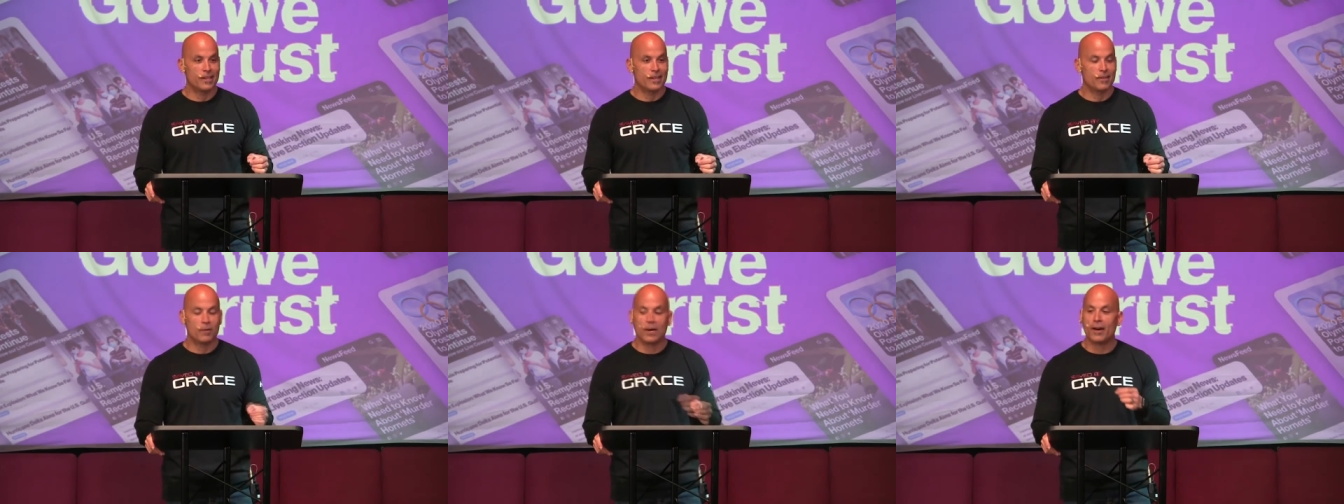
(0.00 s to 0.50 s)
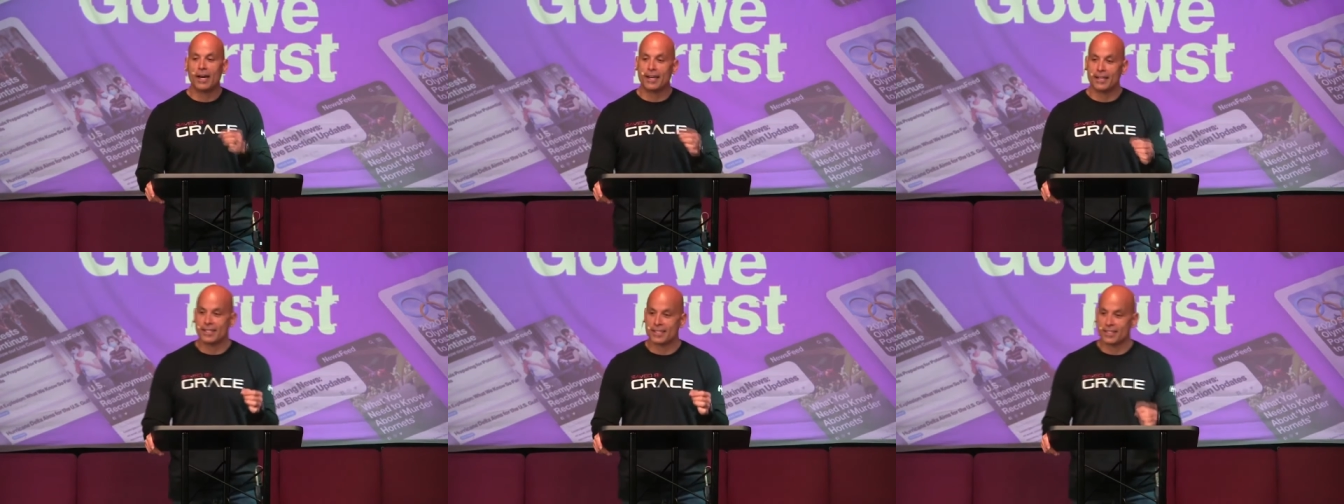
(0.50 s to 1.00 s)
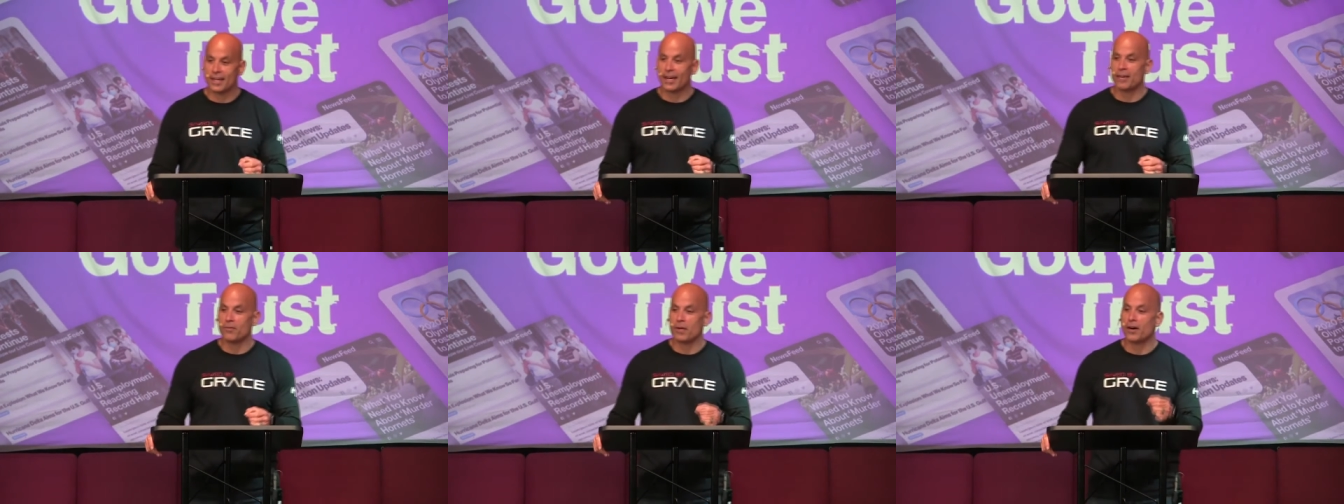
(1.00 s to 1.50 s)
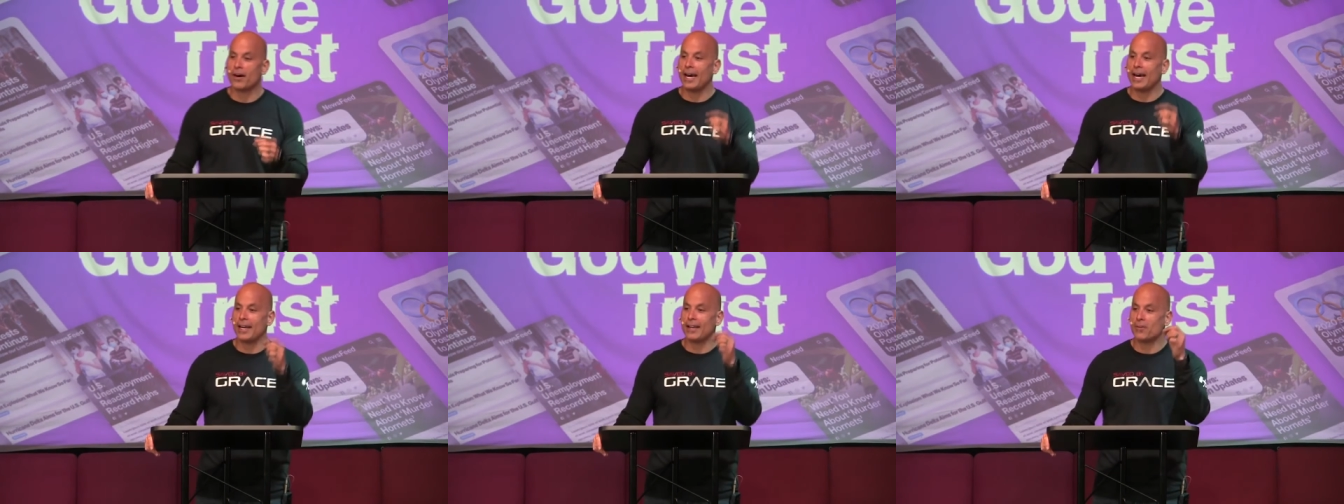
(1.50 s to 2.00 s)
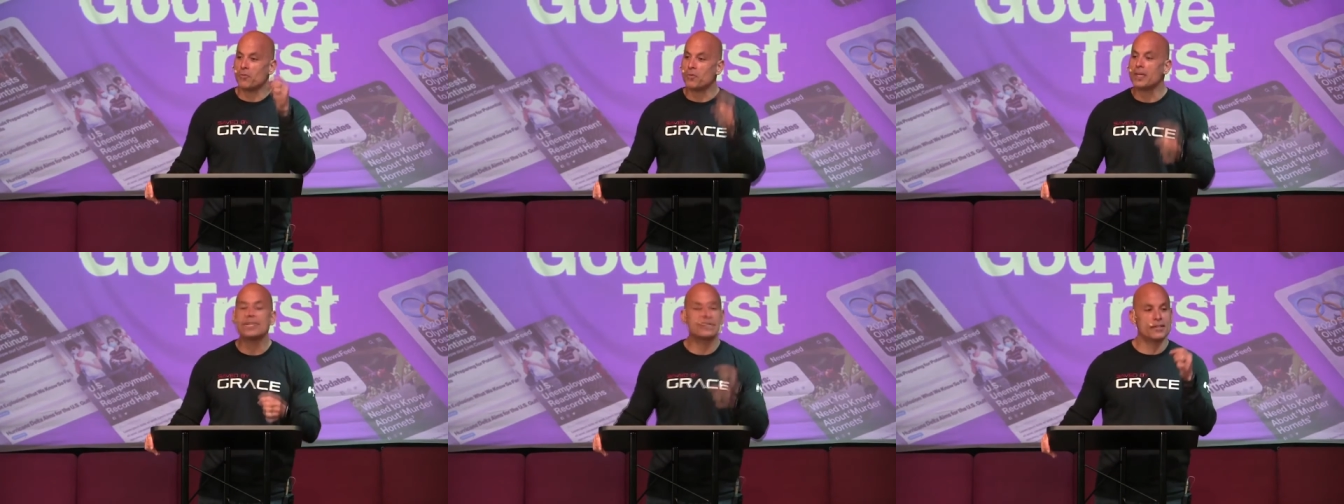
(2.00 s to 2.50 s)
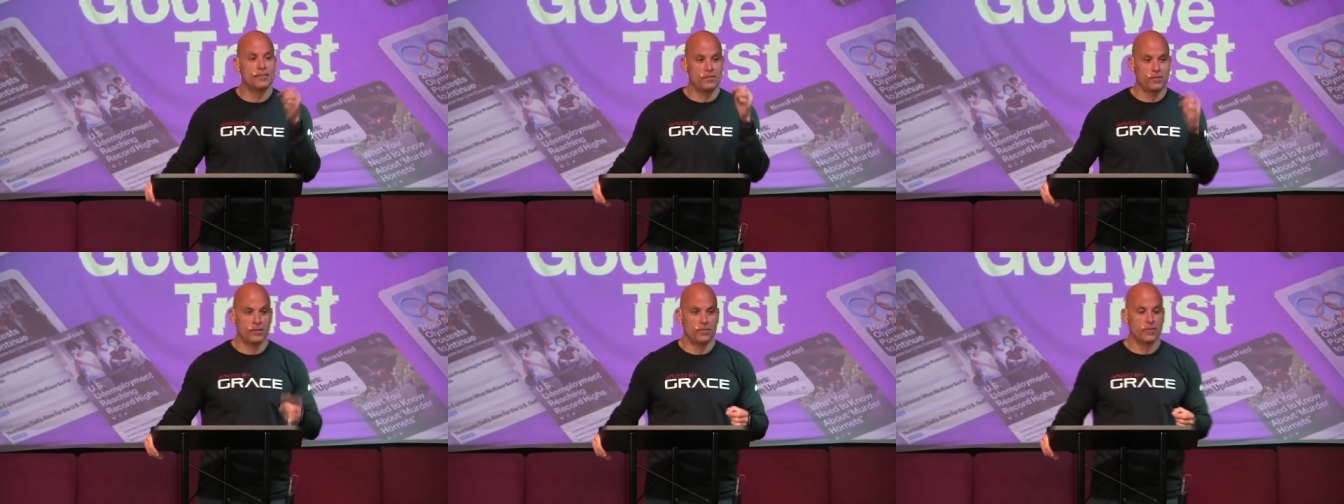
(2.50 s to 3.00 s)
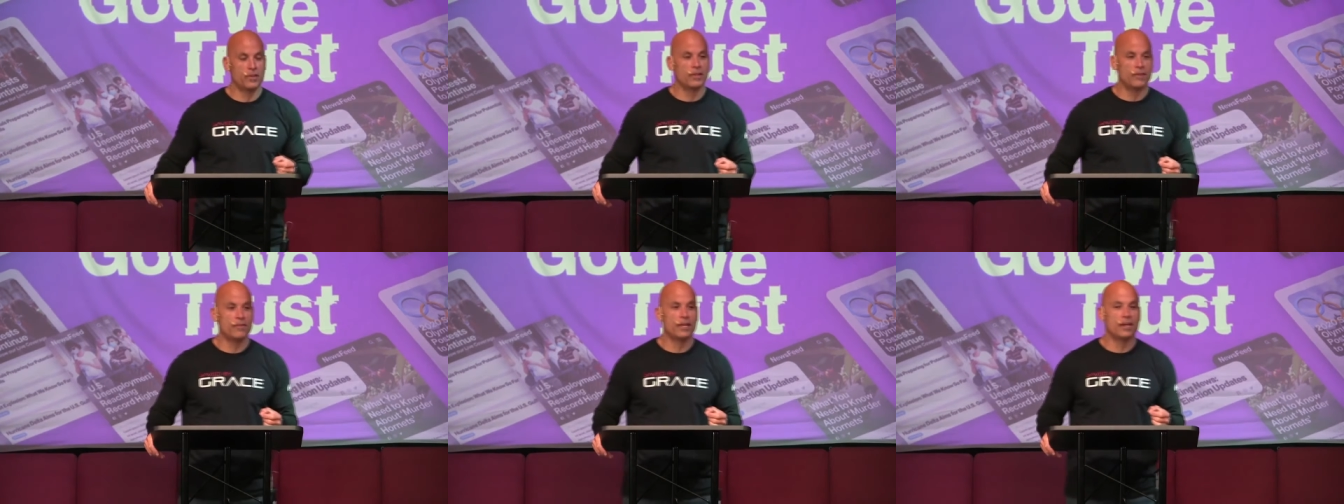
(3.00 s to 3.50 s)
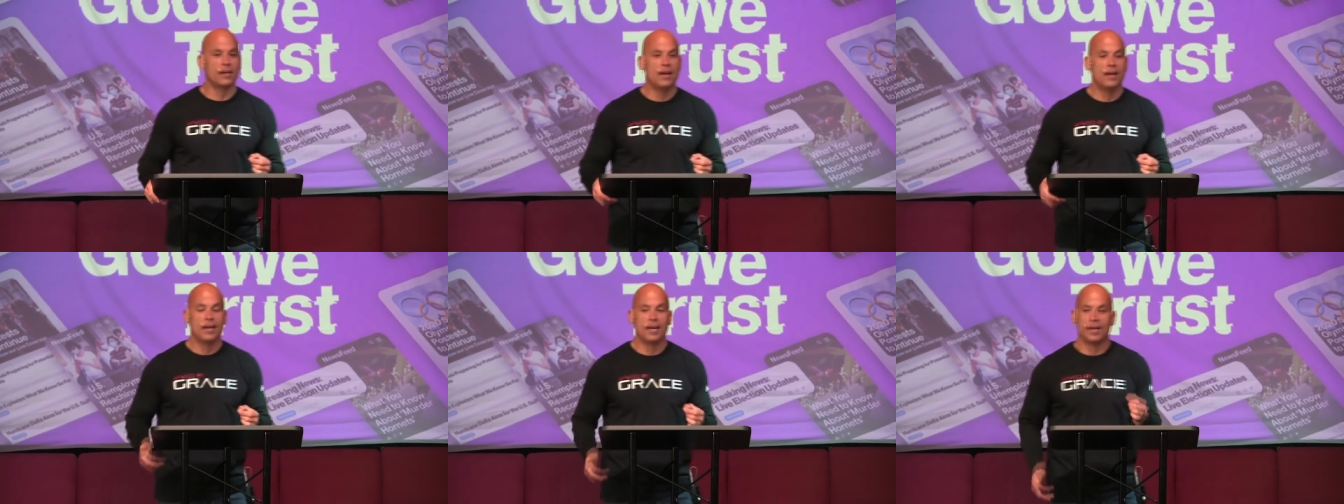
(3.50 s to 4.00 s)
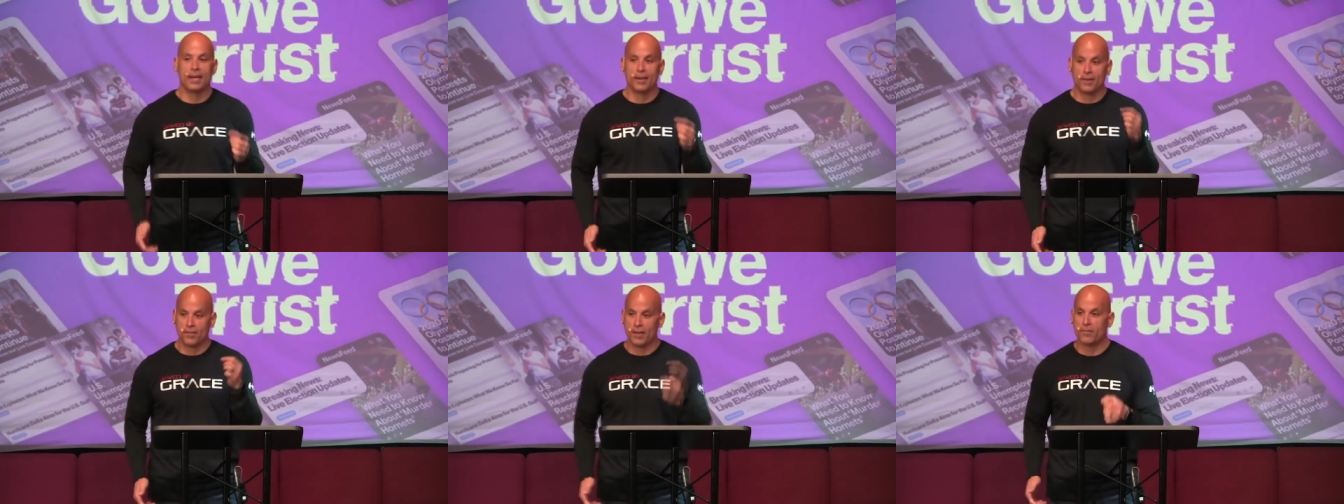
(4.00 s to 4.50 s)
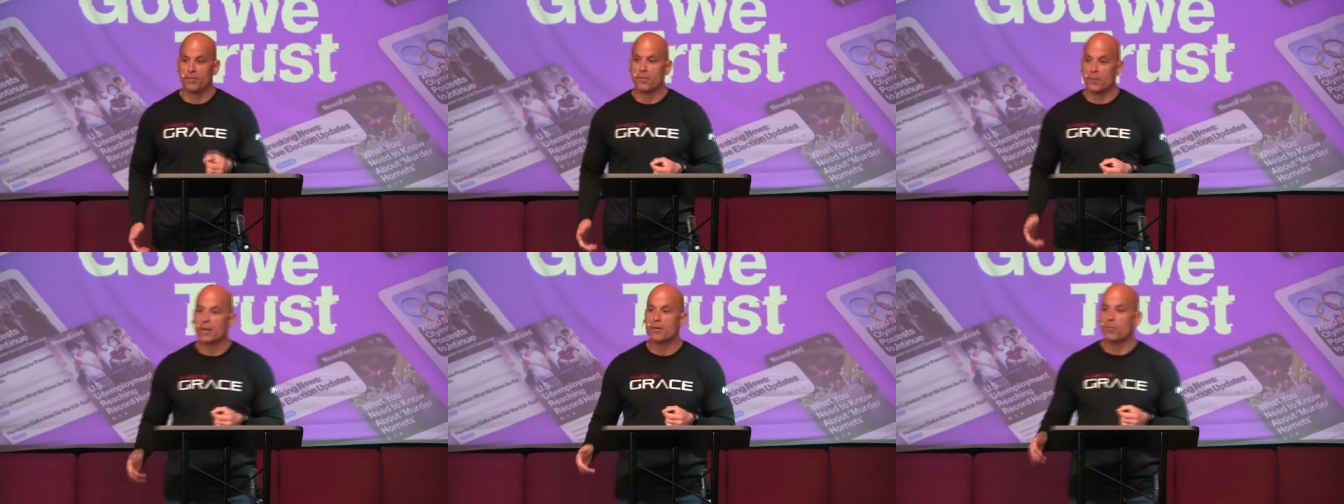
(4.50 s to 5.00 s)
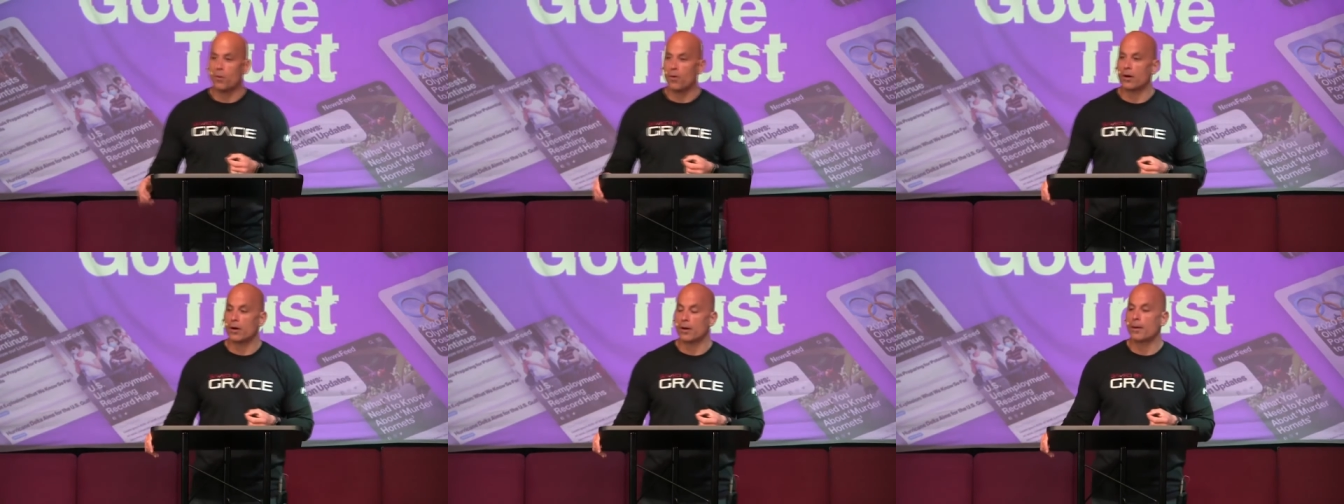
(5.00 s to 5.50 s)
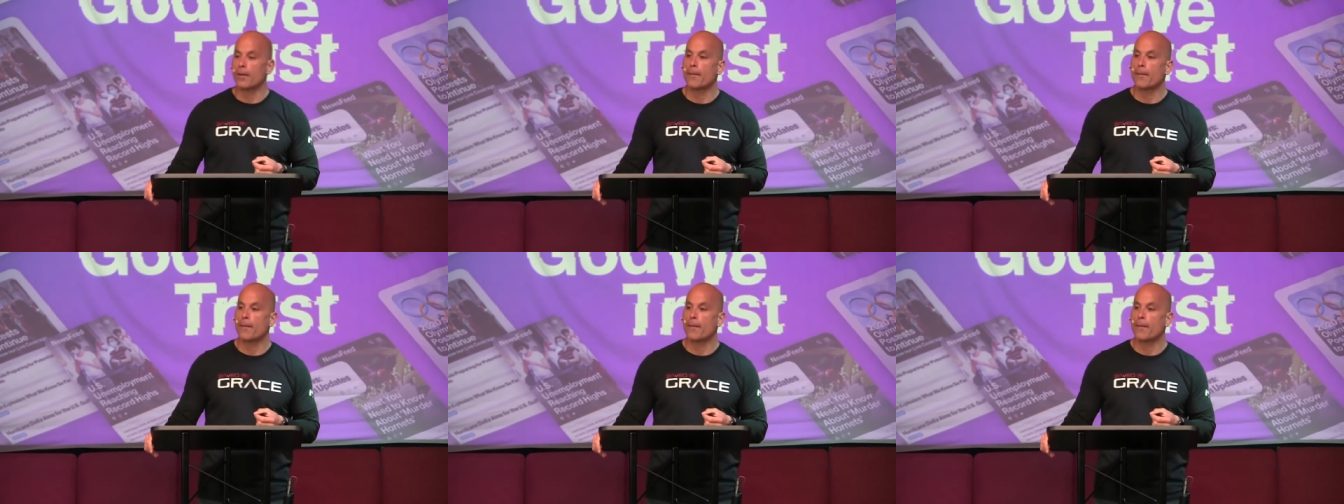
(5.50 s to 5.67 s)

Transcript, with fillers: And we all had a design. We all had a reason for, for living and, and, and for being born.